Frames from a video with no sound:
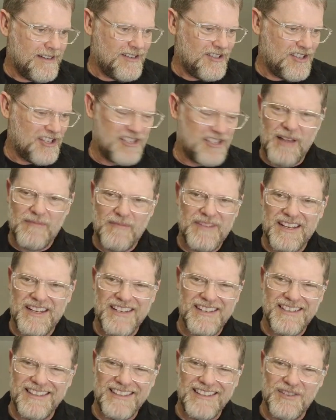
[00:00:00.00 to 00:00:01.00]
Just
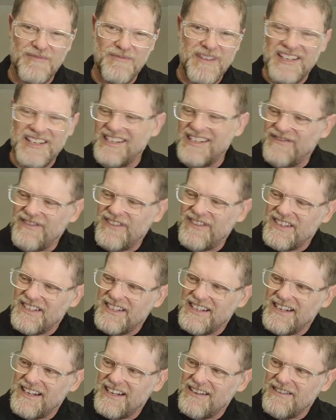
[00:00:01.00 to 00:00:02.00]
something a little bit different,
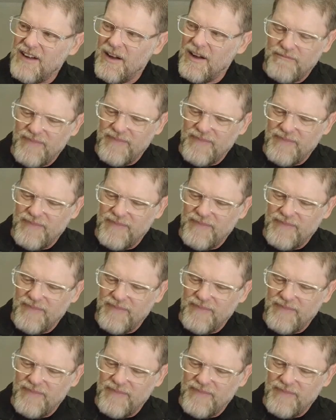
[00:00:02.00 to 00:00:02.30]
you know.